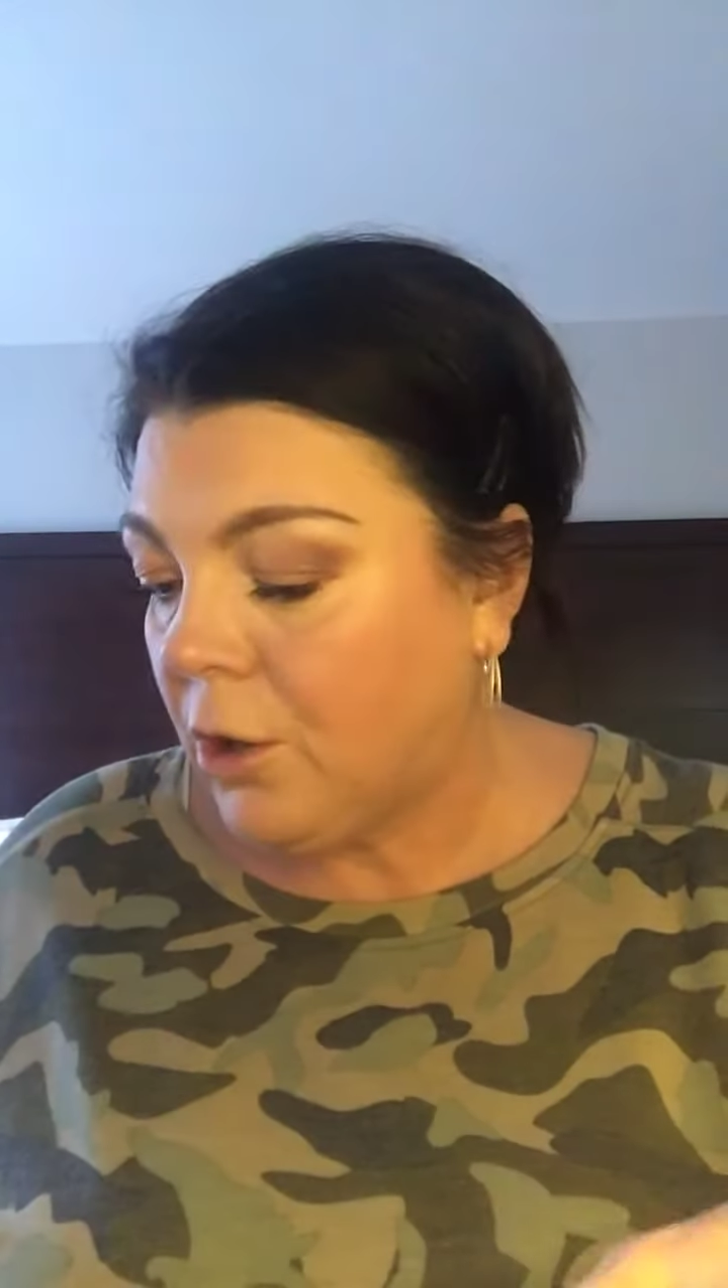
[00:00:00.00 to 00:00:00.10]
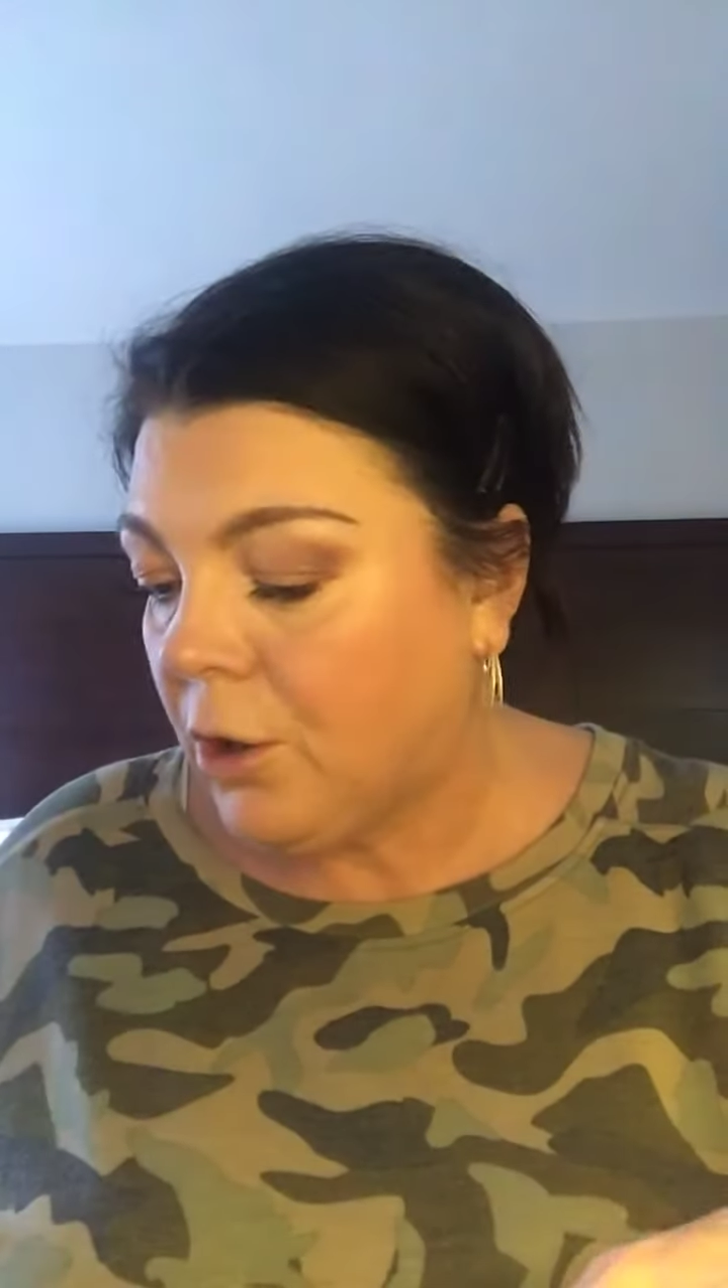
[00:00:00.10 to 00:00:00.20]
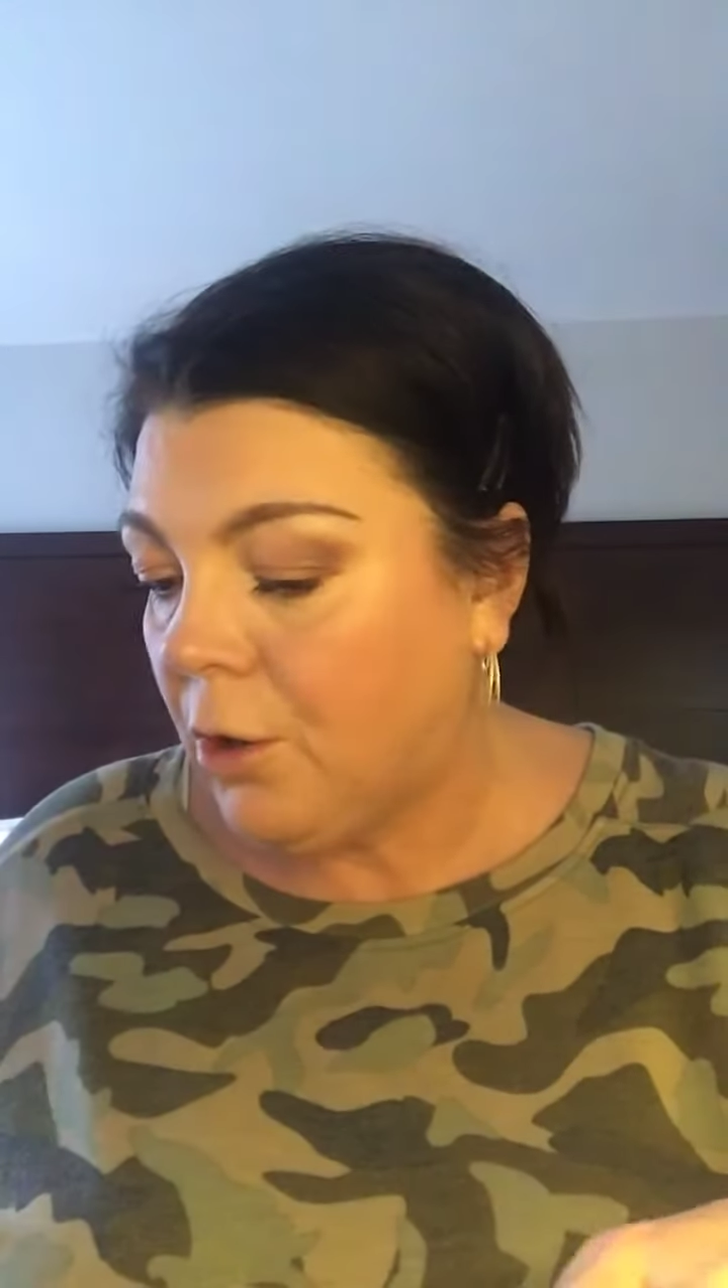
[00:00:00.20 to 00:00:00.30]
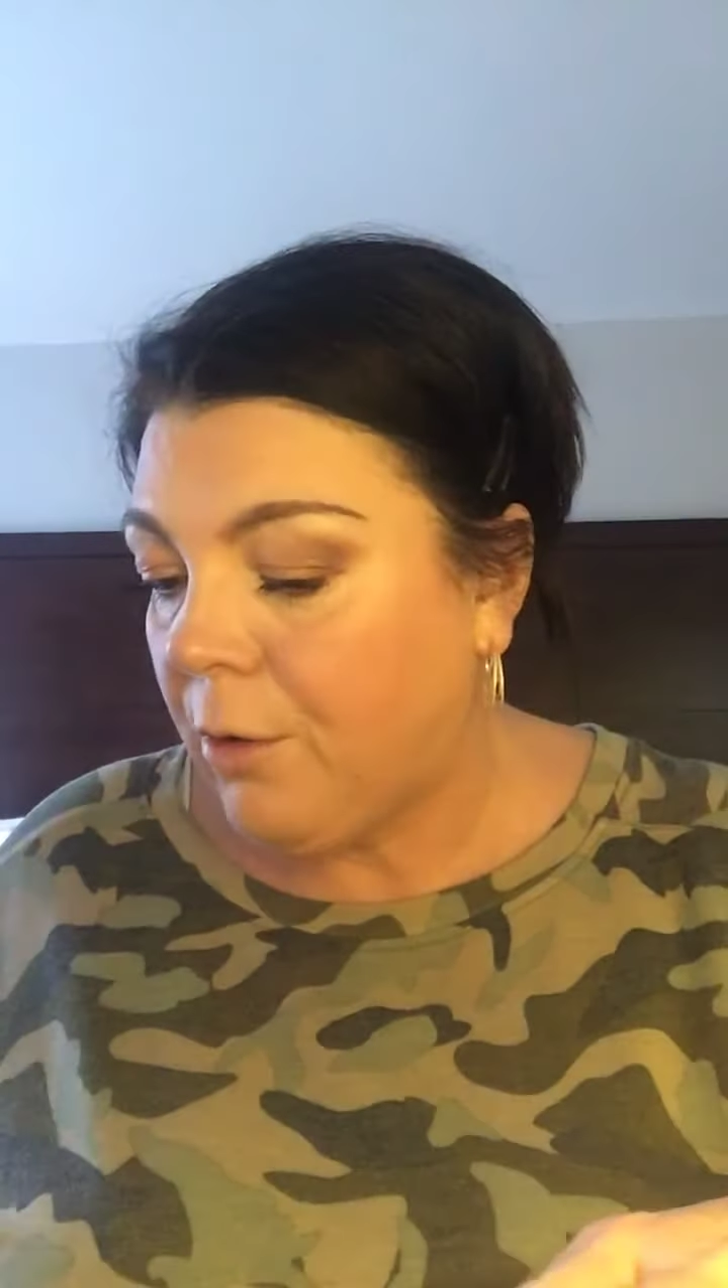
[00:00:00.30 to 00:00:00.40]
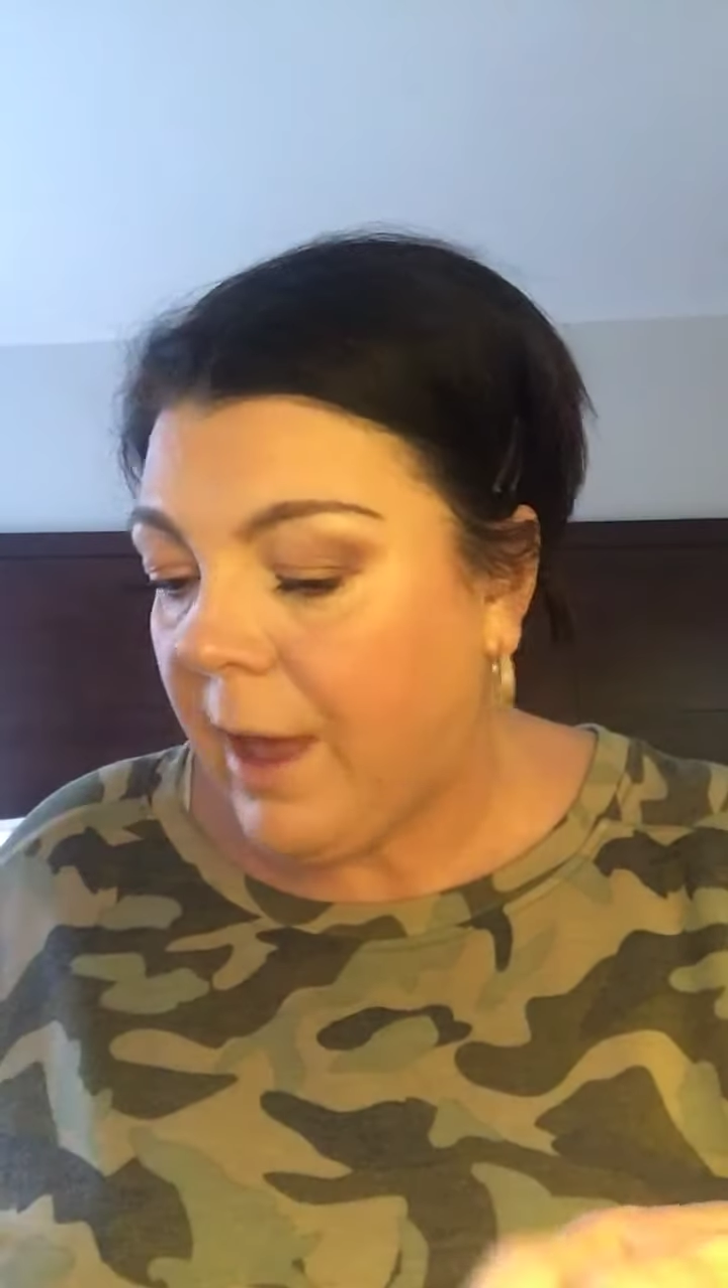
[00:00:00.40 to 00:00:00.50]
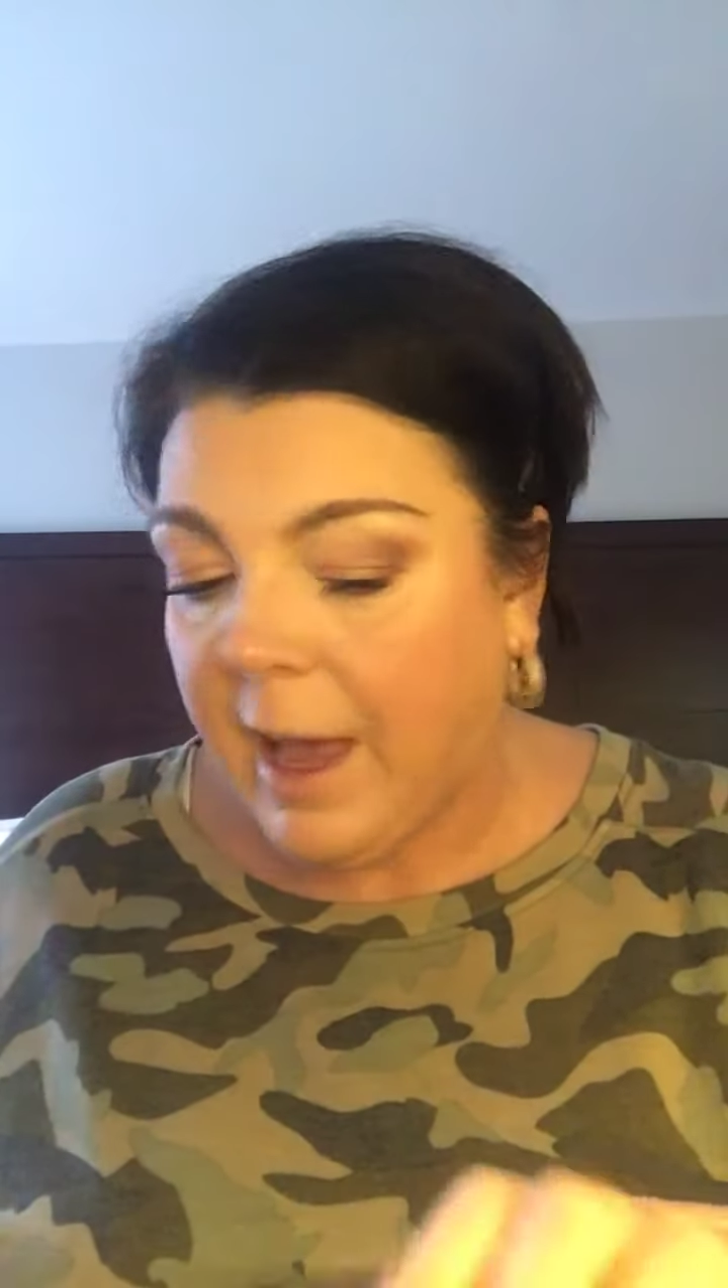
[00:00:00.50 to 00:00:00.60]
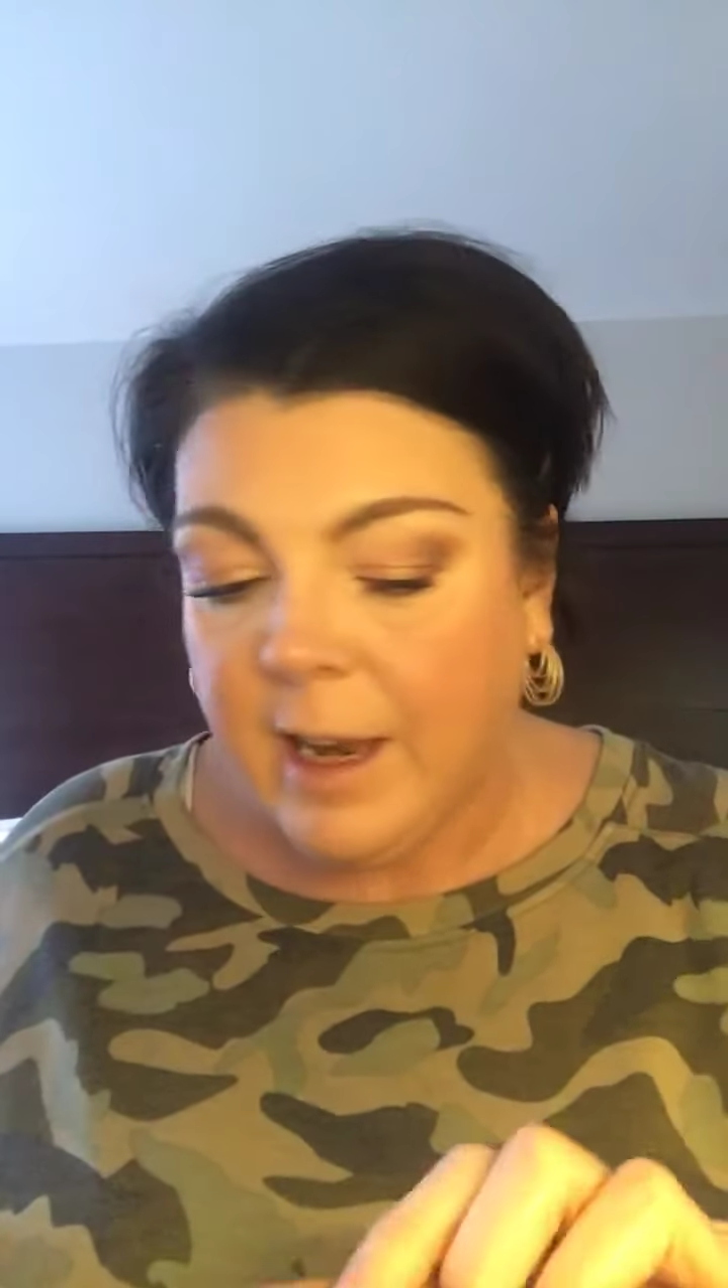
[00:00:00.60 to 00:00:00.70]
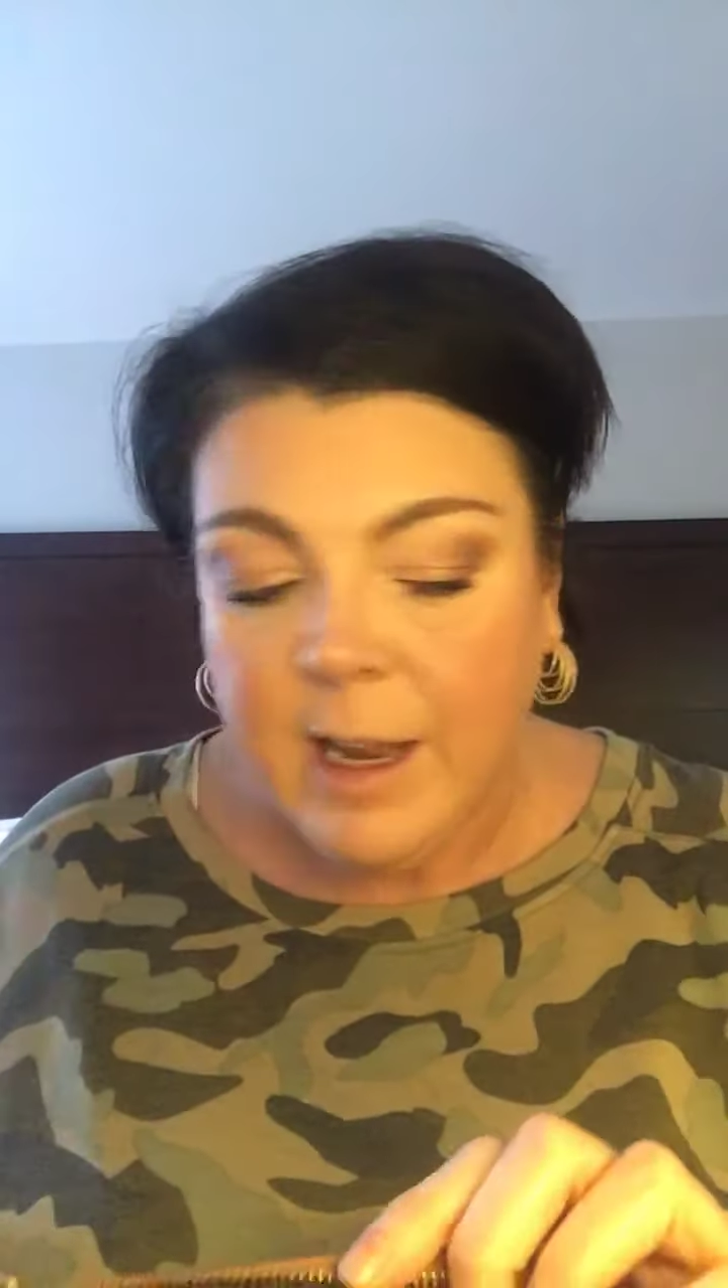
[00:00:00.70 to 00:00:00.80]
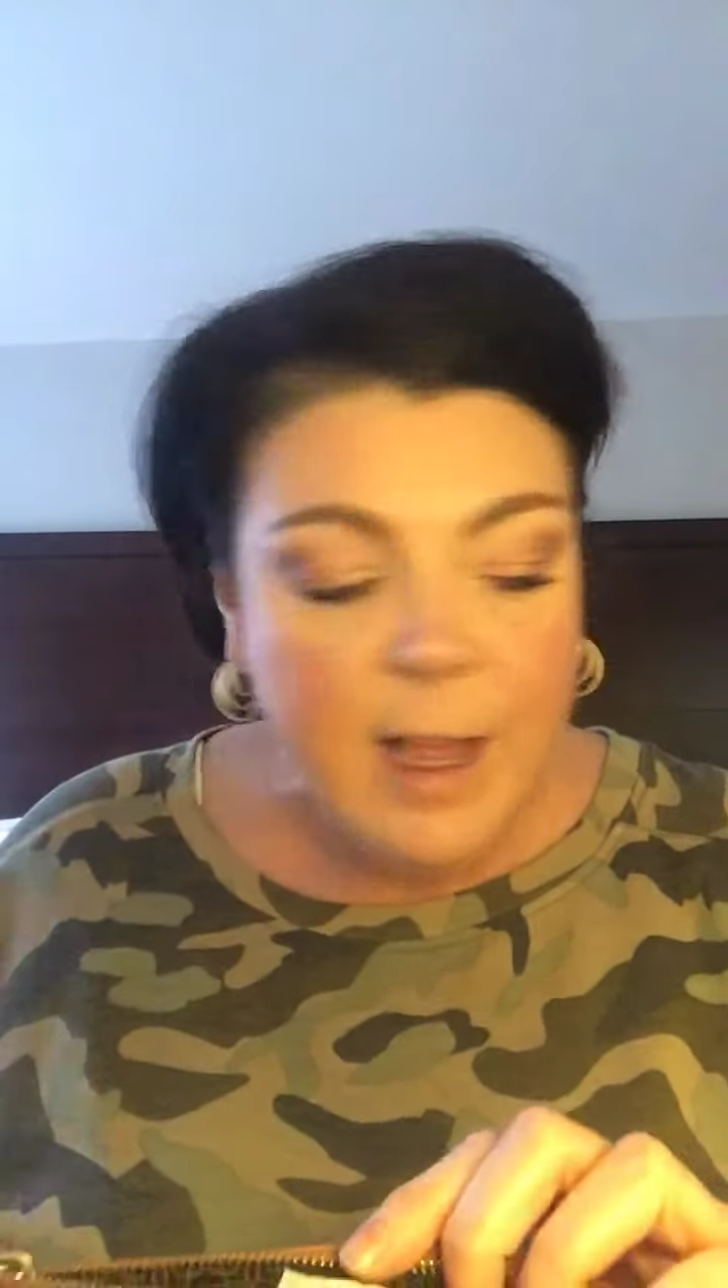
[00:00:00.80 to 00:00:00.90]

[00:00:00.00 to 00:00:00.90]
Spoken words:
do that